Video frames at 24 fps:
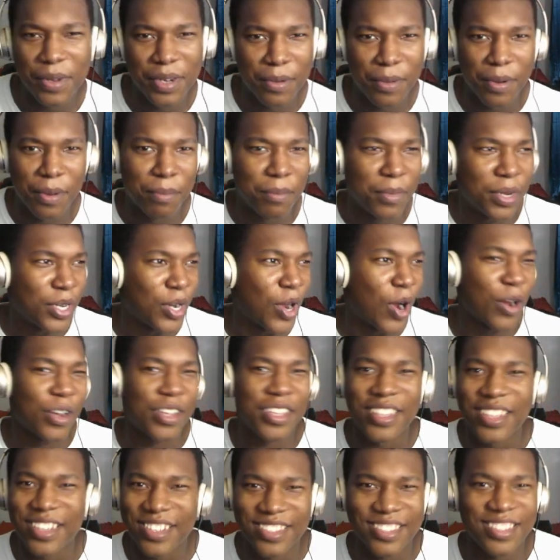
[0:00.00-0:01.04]
of
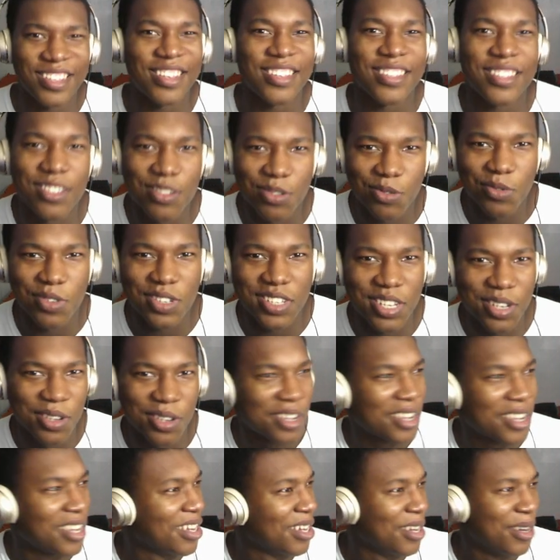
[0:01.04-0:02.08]
monarchy is this?
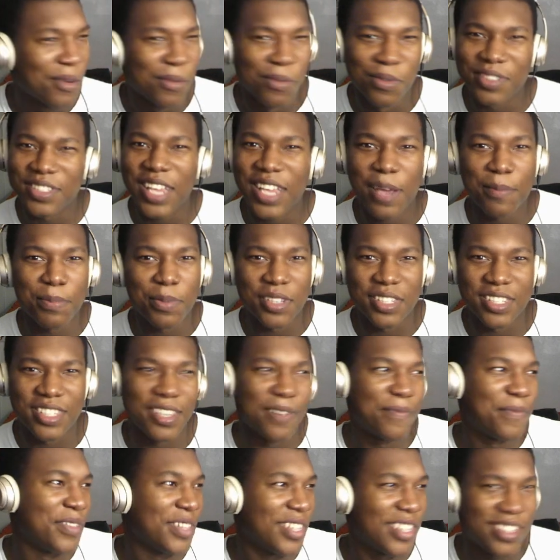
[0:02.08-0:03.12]
What type of
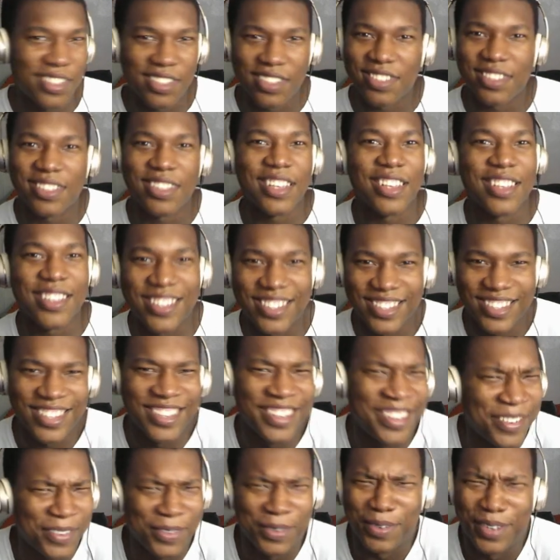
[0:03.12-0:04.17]
syphilis is this?
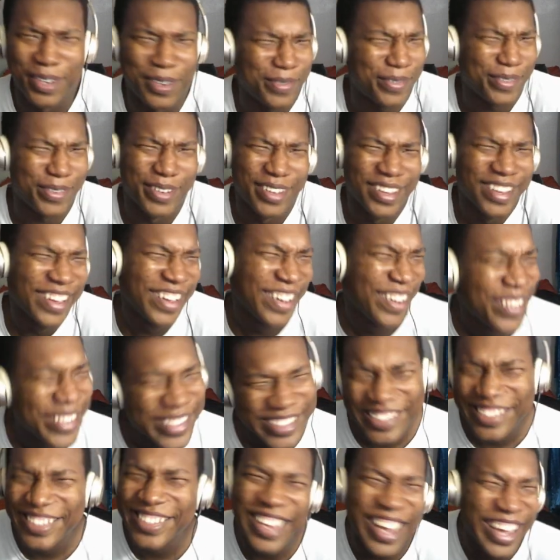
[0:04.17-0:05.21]
What's
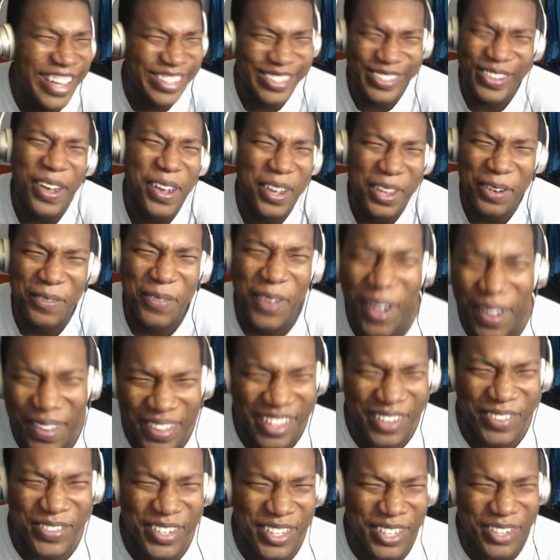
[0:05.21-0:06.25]
this guy talking
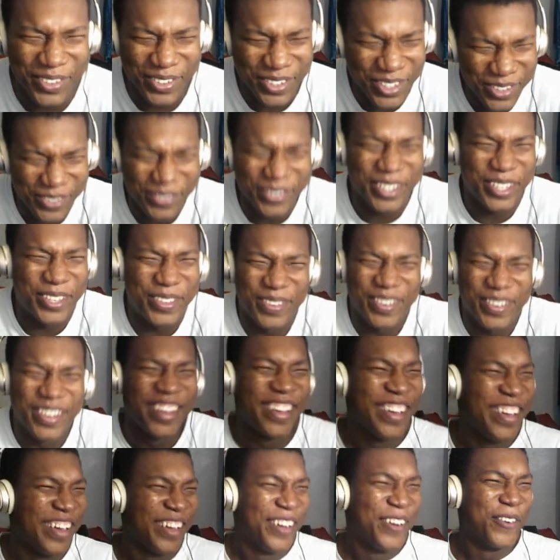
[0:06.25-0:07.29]
about? Like, what do you
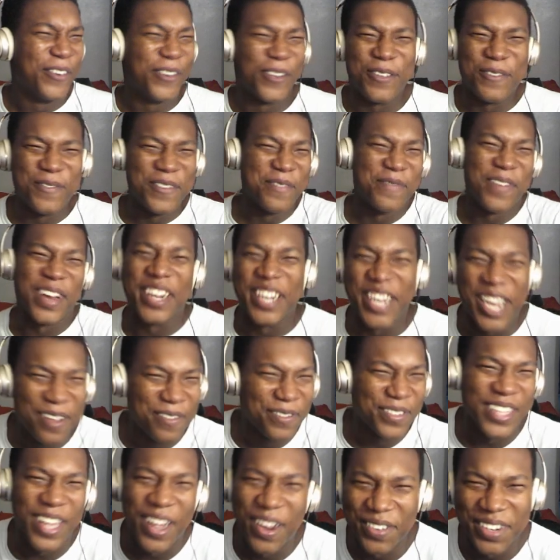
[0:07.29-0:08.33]
mean my
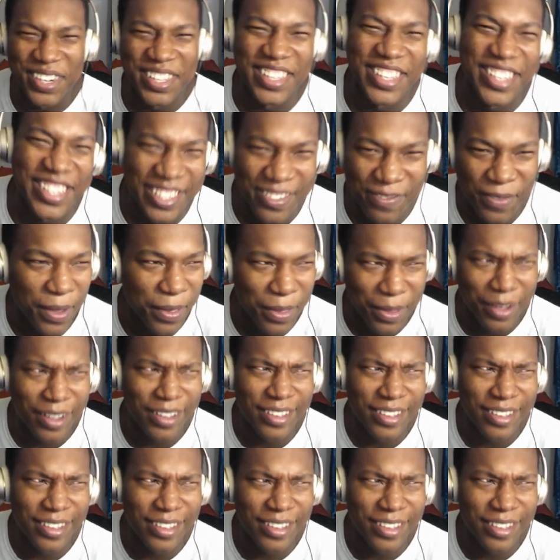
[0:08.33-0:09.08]
name's not on the list?